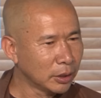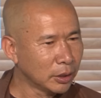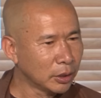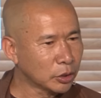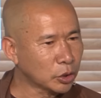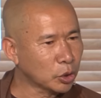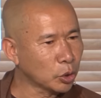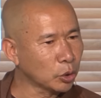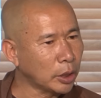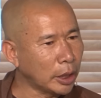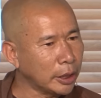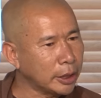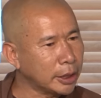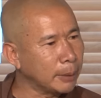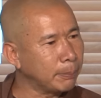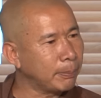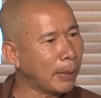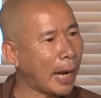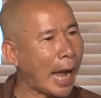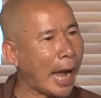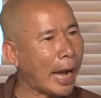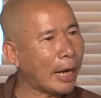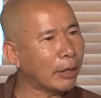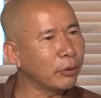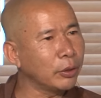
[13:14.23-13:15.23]
So they keep
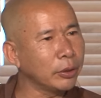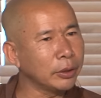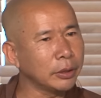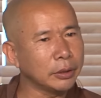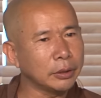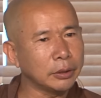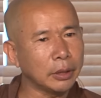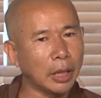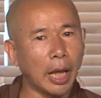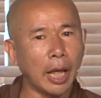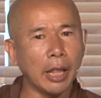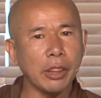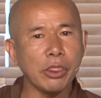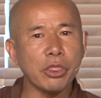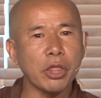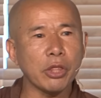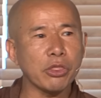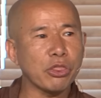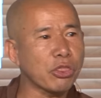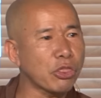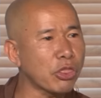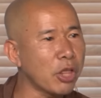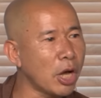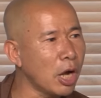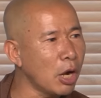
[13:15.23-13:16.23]
arguing, and the
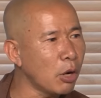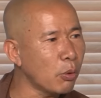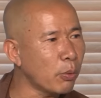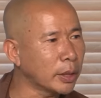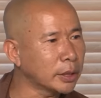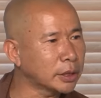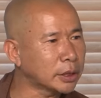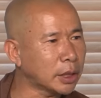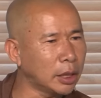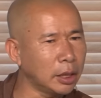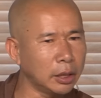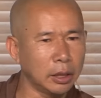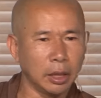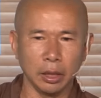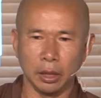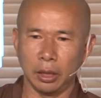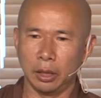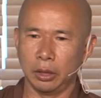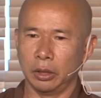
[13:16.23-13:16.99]
third one say,